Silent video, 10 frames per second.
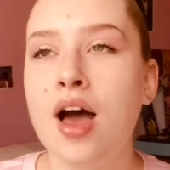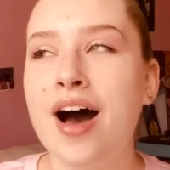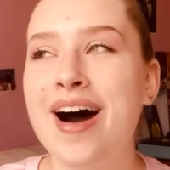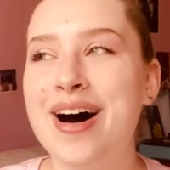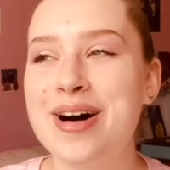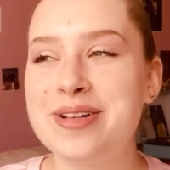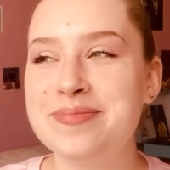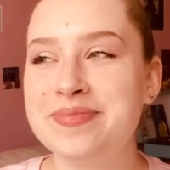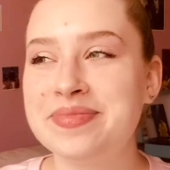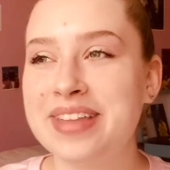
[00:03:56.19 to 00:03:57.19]

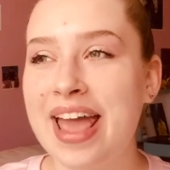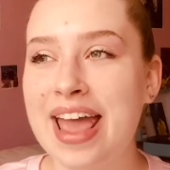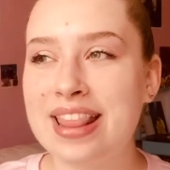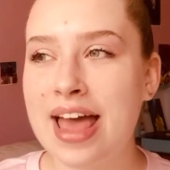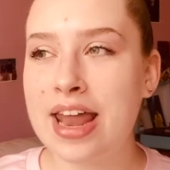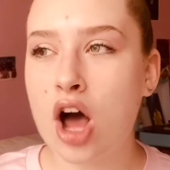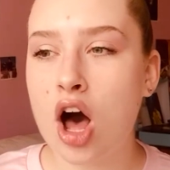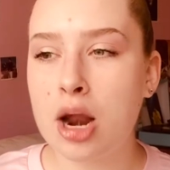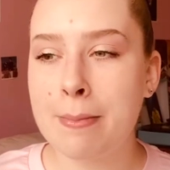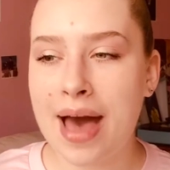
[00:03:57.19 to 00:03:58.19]
And then
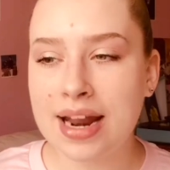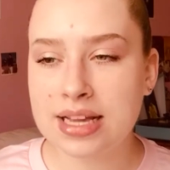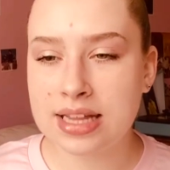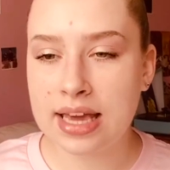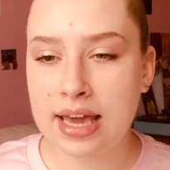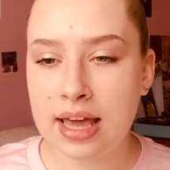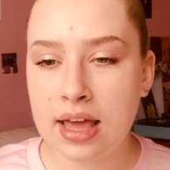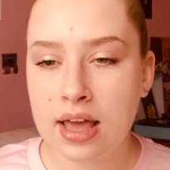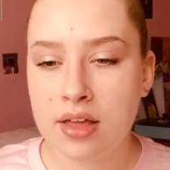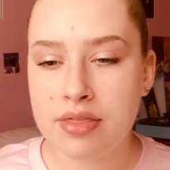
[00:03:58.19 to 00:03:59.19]
automatically
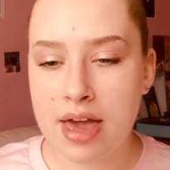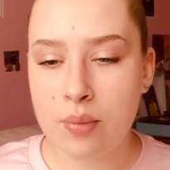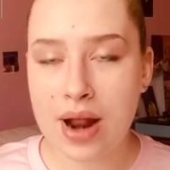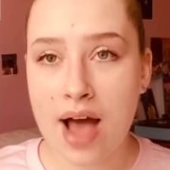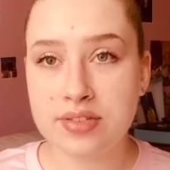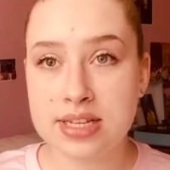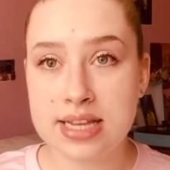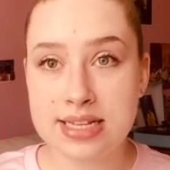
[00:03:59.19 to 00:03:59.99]
they would have to sit down